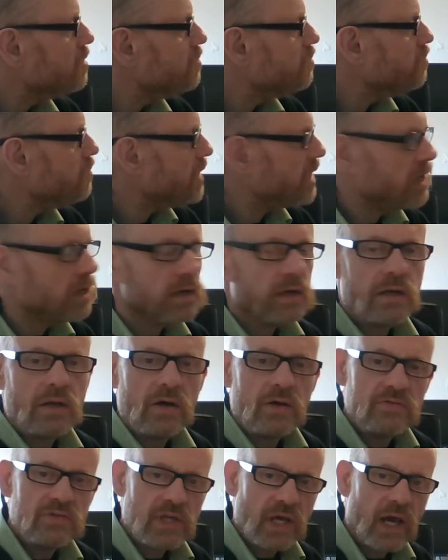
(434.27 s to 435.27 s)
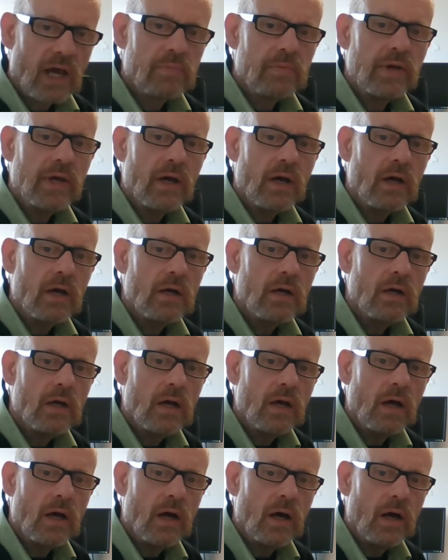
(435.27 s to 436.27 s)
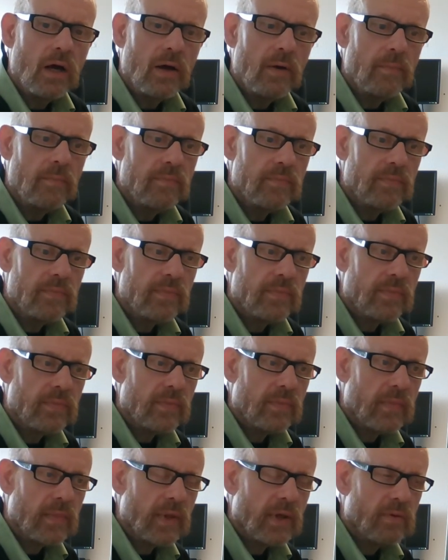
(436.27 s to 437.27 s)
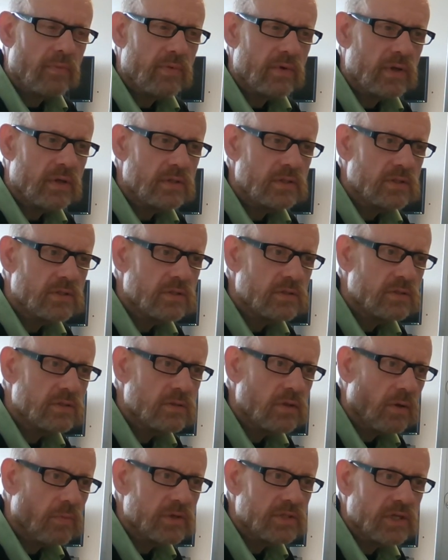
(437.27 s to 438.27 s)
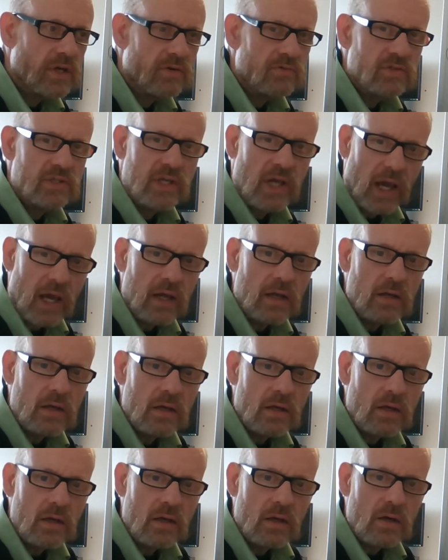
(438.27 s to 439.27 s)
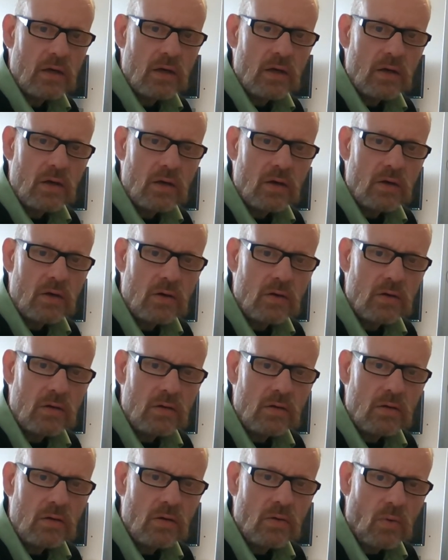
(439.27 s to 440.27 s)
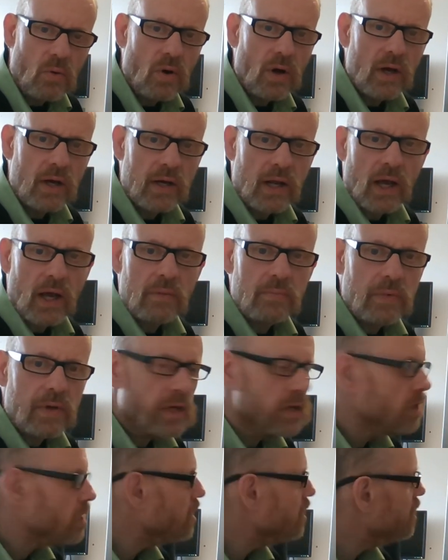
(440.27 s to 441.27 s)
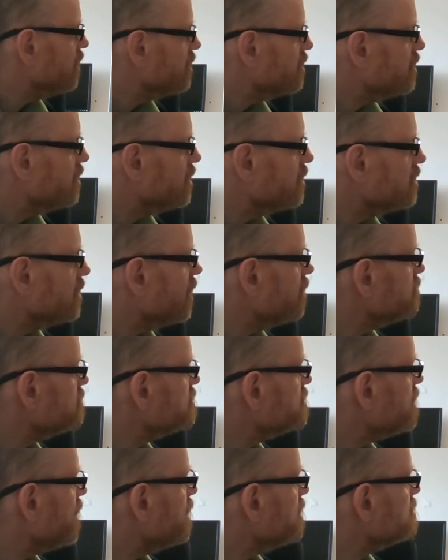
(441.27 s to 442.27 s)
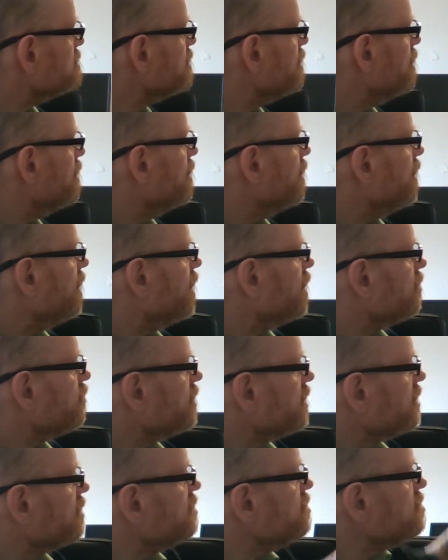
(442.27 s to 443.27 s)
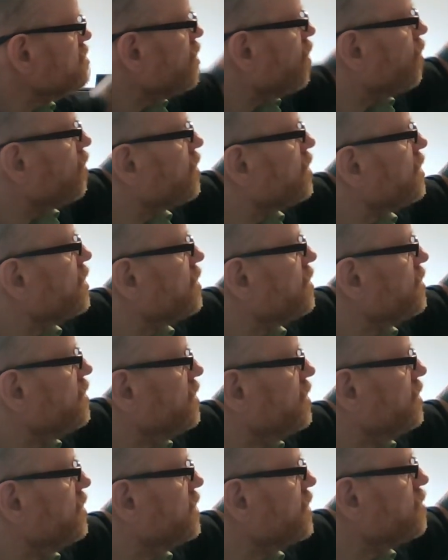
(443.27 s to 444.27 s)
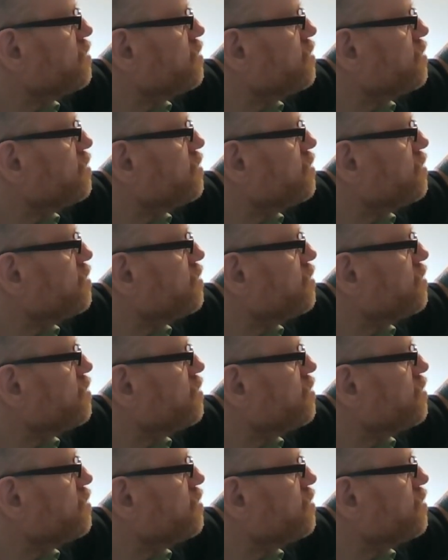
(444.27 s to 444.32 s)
make our lives happier, and we can stop ourselves getting quite unhappy and upset, and we can knock the